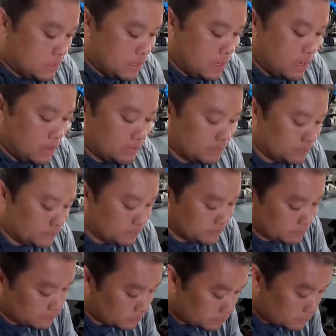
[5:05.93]
And
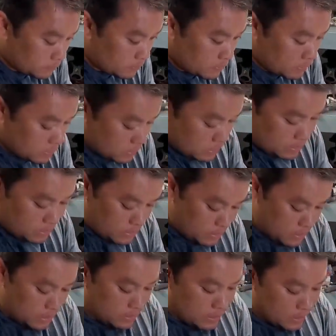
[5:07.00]

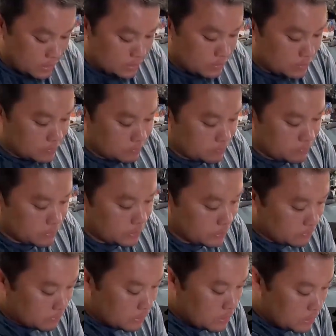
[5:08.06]
then
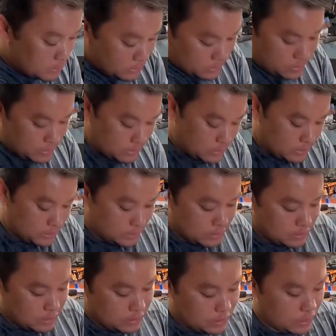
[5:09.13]
pretty much,
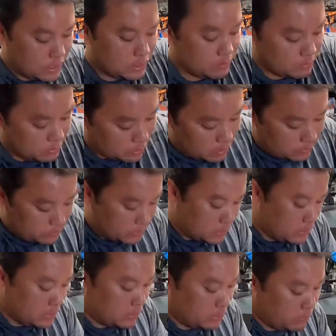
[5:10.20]
and you
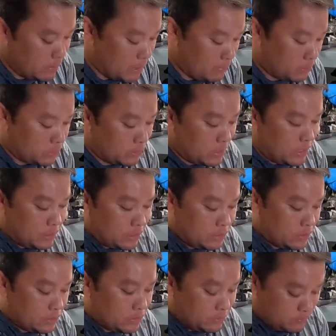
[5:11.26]
obviously you be able to like, you
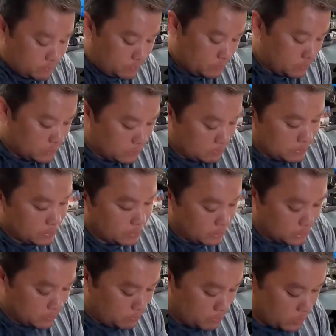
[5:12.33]
know, spin the
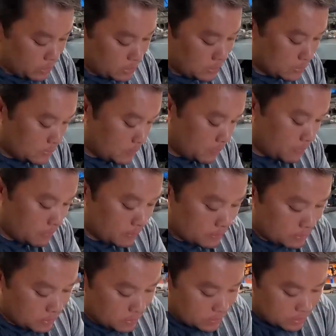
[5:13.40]
spring
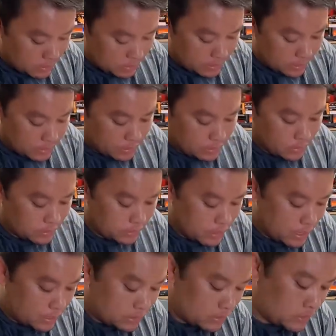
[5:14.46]
and then
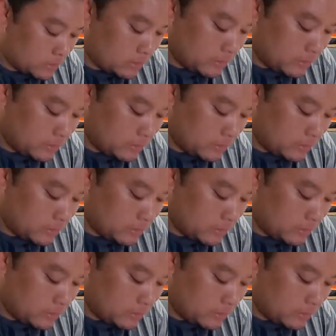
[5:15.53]
lock